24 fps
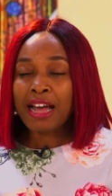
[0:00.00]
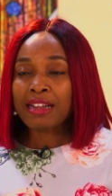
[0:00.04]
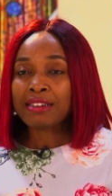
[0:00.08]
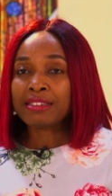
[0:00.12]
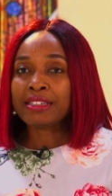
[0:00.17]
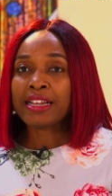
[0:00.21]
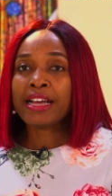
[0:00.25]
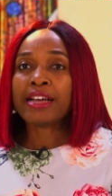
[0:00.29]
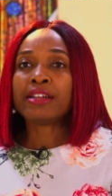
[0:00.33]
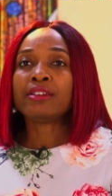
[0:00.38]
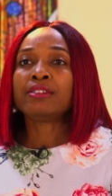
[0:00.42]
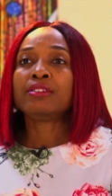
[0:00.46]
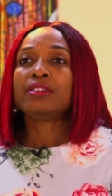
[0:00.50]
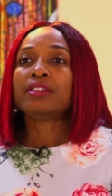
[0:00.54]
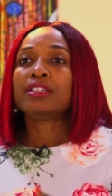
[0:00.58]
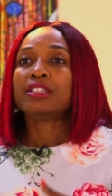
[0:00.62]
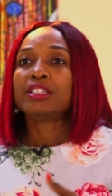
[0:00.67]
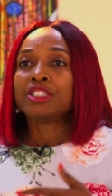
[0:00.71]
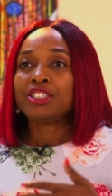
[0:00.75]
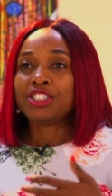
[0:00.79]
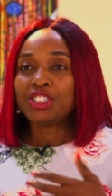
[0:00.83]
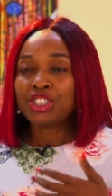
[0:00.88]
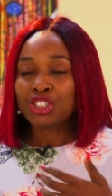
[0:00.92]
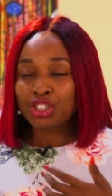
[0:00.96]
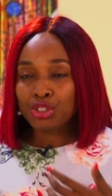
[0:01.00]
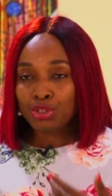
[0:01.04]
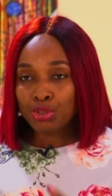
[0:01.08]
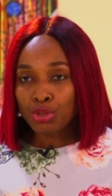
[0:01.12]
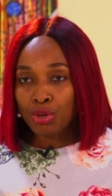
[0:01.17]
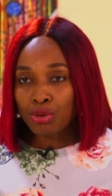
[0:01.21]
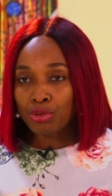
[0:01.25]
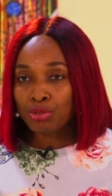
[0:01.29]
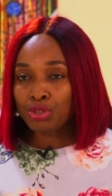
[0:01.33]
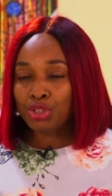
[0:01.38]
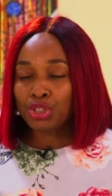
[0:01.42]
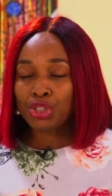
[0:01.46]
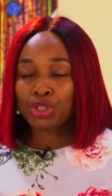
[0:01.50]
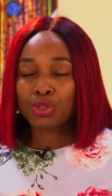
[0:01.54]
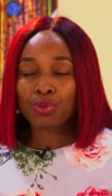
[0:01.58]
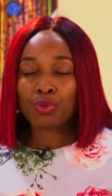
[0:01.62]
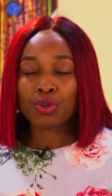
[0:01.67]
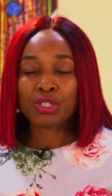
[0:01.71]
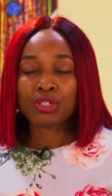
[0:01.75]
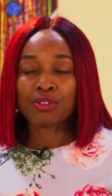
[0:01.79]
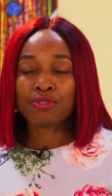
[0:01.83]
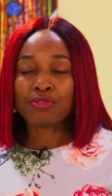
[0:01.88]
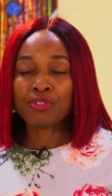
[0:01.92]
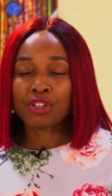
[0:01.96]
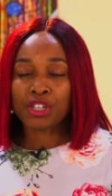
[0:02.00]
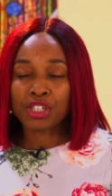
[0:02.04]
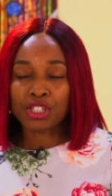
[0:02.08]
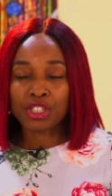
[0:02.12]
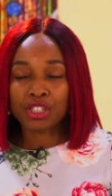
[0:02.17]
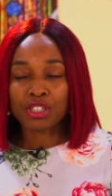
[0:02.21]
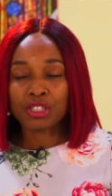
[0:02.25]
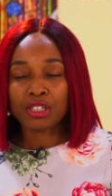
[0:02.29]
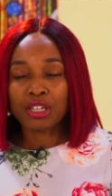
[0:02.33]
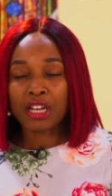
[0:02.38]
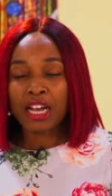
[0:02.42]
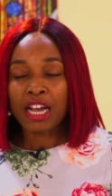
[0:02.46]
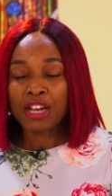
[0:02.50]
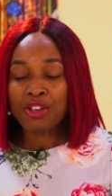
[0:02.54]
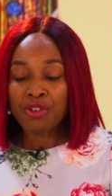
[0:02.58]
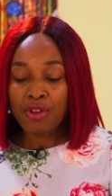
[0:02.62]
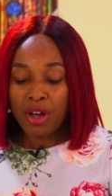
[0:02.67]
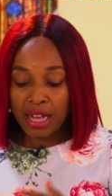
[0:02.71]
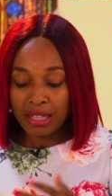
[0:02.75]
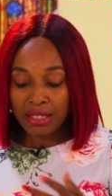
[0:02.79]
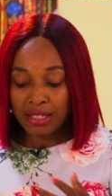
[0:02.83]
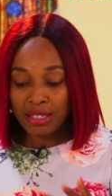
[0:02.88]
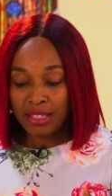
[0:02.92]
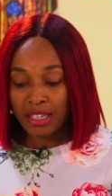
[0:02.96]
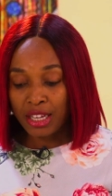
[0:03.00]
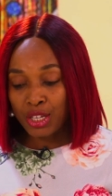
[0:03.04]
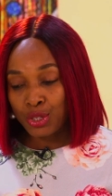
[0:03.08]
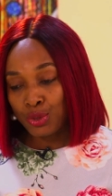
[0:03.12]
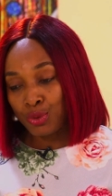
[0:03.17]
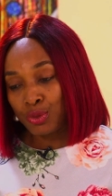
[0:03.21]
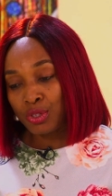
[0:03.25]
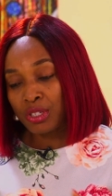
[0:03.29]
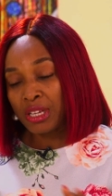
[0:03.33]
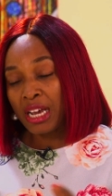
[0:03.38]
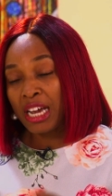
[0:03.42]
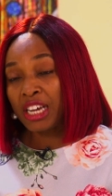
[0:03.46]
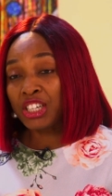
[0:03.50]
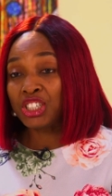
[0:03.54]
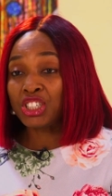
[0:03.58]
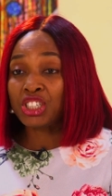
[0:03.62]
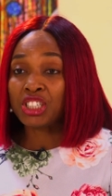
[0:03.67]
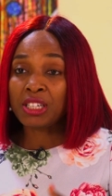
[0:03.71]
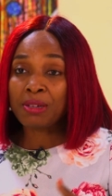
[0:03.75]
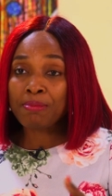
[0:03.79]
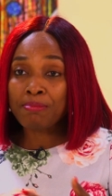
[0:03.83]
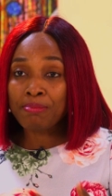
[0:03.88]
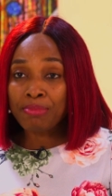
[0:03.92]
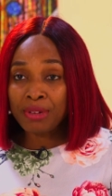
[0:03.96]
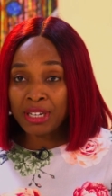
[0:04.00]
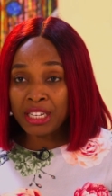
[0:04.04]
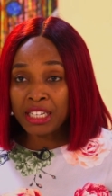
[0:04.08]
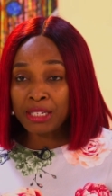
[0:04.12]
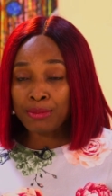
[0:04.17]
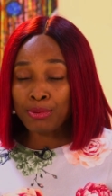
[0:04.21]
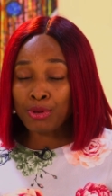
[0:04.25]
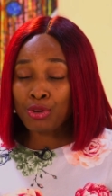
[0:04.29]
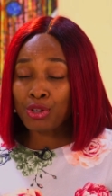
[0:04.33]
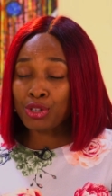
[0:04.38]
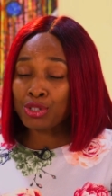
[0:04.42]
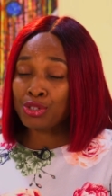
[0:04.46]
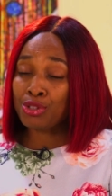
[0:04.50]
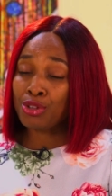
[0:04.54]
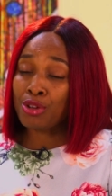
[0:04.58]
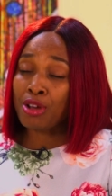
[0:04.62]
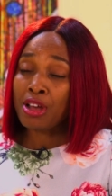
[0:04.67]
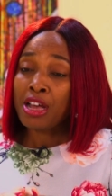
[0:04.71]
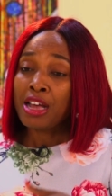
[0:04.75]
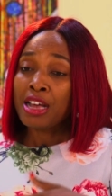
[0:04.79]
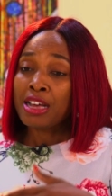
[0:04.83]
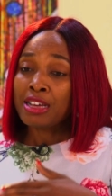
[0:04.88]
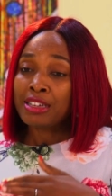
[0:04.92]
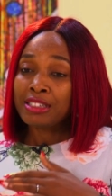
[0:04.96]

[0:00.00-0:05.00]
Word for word: and then she told you she was a virgin and you had sex with her and she didn't bleed because you,